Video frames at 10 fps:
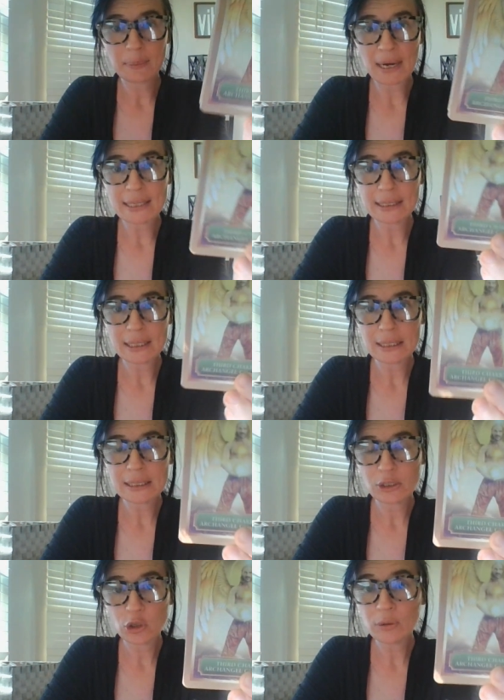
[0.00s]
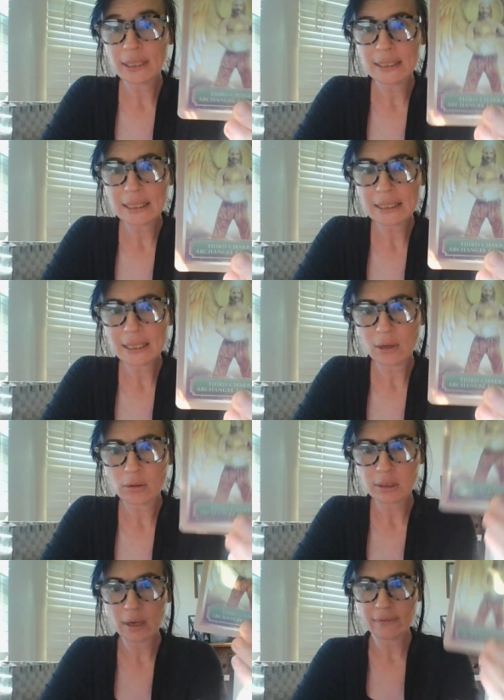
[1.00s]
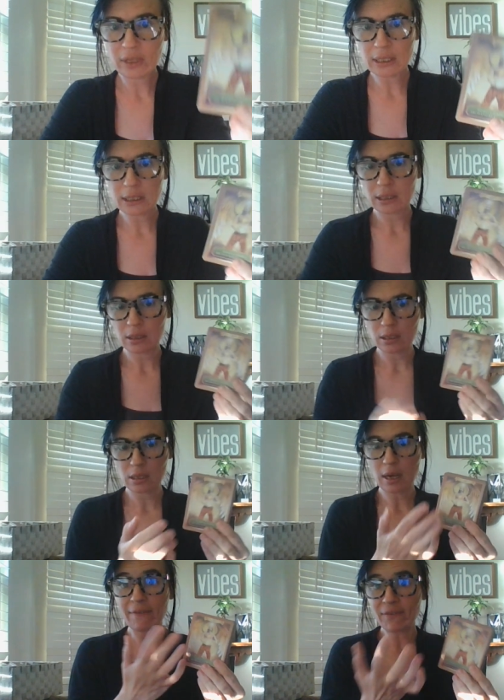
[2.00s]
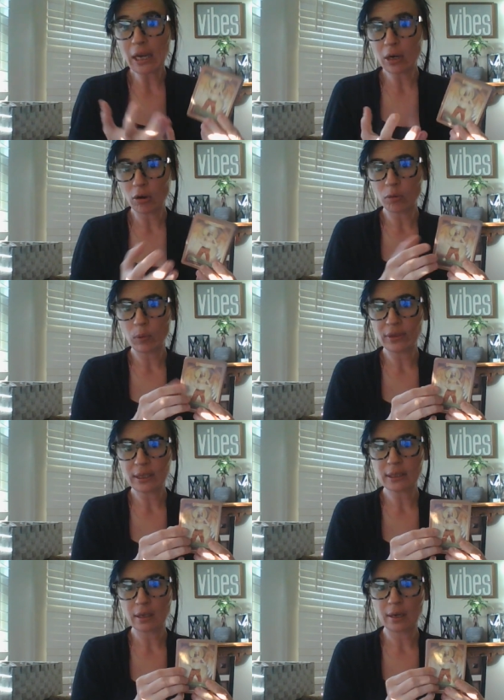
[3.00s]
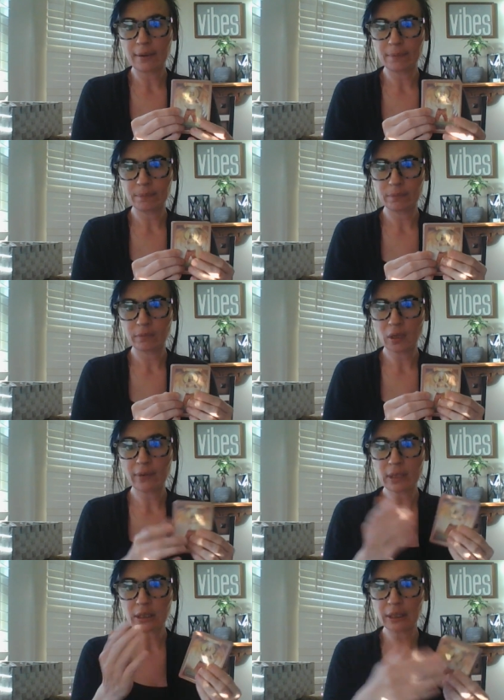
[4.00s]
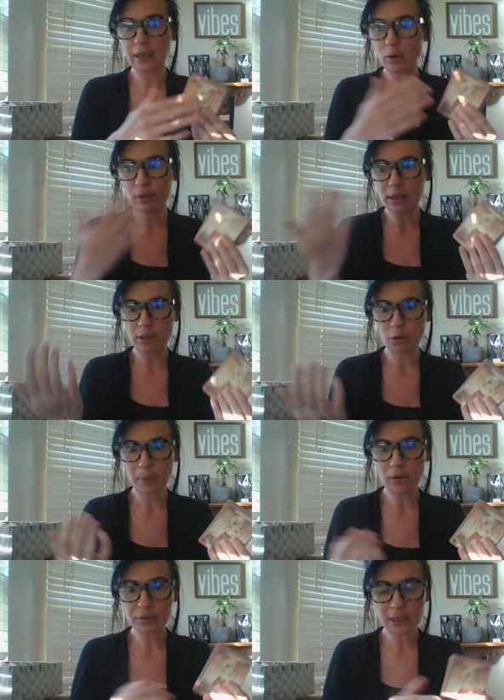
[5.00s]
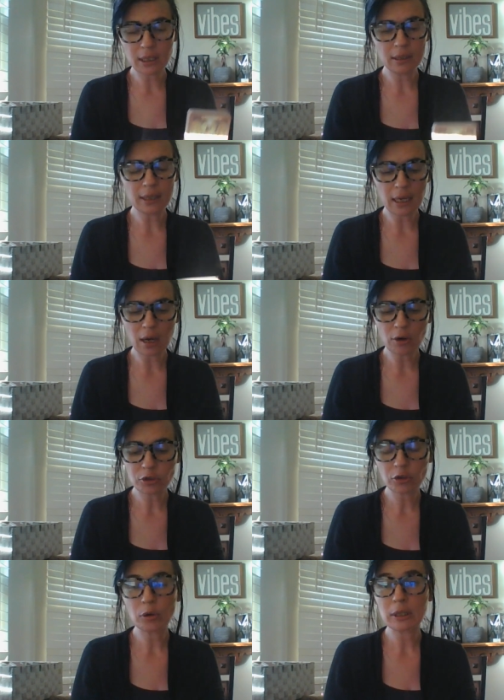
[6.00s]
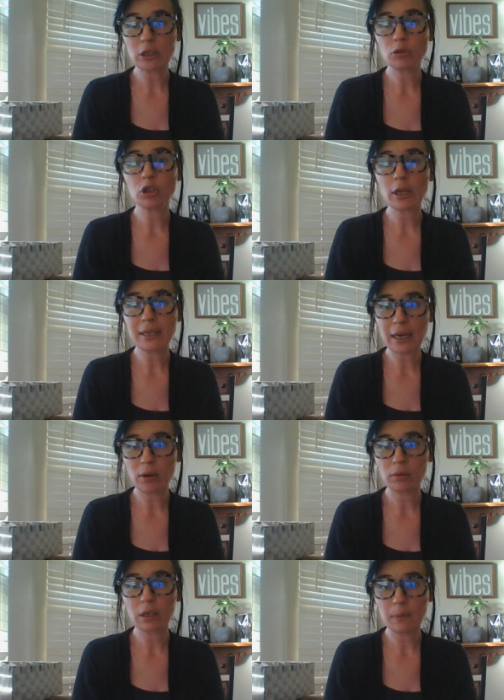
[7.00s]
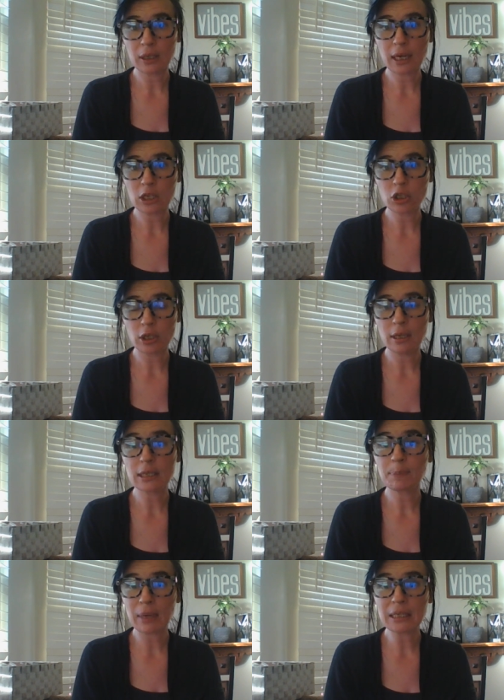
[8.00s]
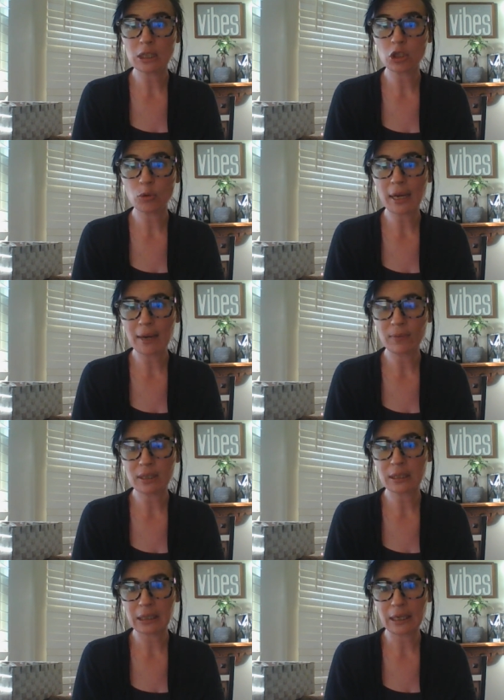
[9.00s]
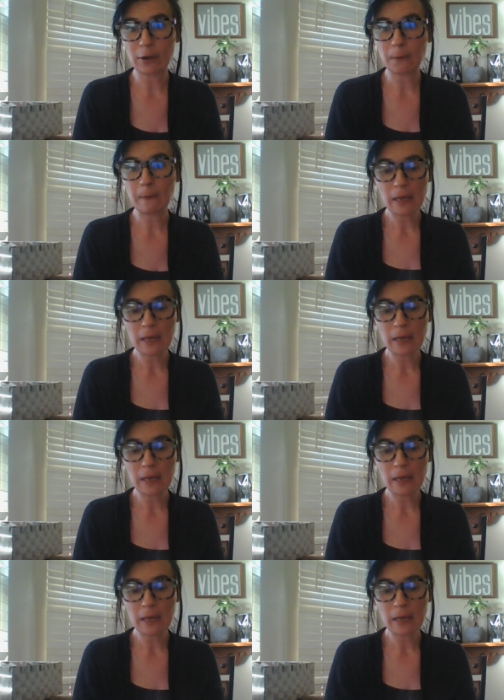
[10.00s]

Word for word: spicy, juicy details of this affair with this um of this Leo and this other person that I heard you're going to shut down communication as best as you can with this Leo.